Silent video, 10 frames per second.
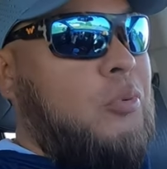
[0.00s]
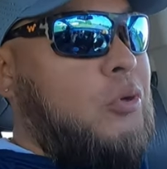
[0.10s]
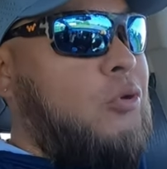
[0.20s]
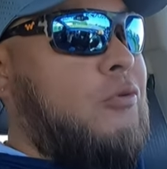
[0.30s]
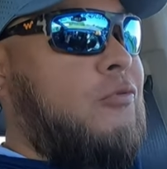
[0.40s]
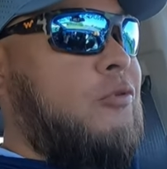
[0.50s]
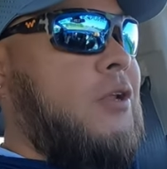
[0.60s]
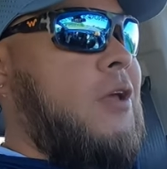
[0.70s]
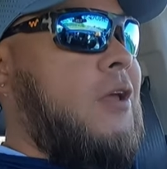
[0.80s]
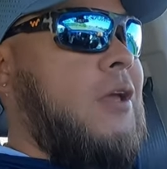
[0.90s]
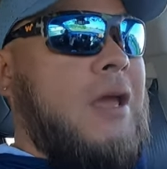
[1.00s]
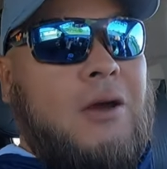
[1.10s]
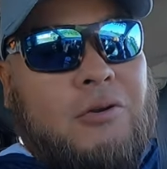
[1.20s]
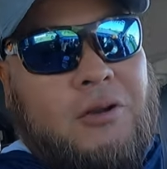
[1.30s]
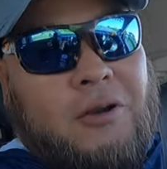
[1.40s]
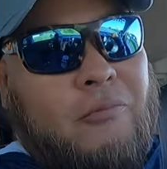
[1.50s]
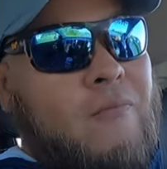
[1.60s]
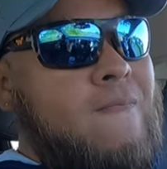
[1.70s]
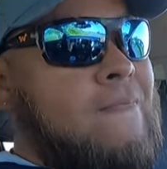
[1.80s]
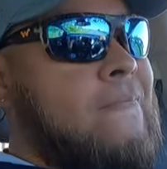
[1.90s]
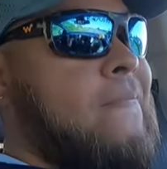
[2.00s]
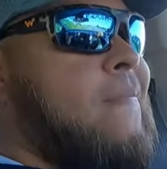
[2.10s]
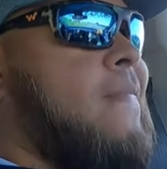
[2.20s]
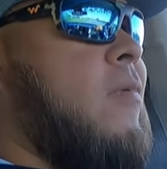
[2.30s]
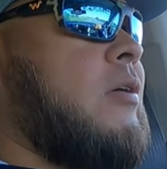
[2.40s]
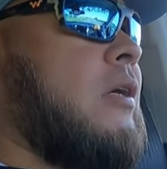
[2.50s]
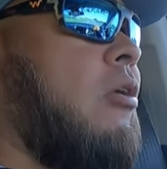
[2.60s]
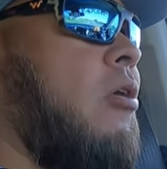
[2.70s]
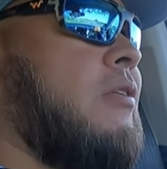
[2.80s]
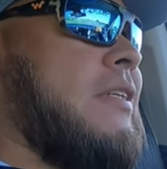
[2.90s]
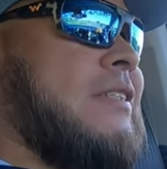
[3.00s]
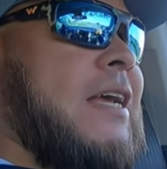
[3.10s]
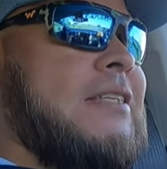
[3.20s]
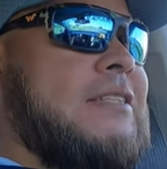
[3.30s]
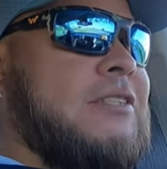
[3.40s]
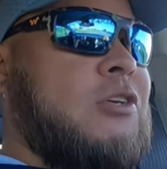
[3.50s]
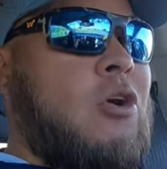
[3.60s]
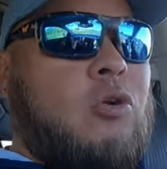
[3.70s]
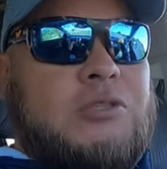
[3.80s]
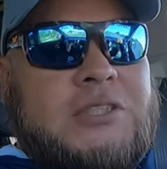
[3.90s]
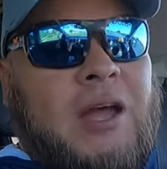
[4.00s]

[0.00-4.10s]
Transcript: beautiful day out here along the Texas coast.